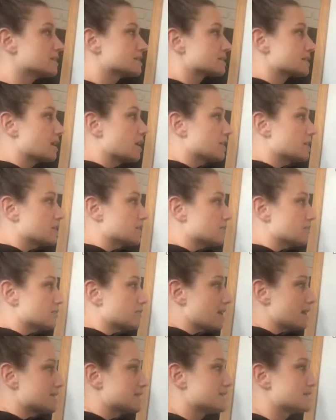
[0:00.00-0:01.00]
It's cutting through
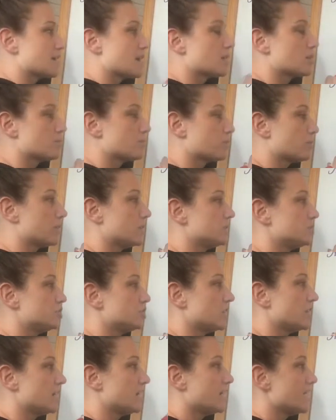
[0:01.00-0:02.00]
that center point
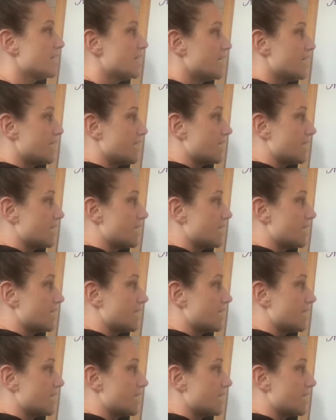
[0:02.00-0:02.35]
G.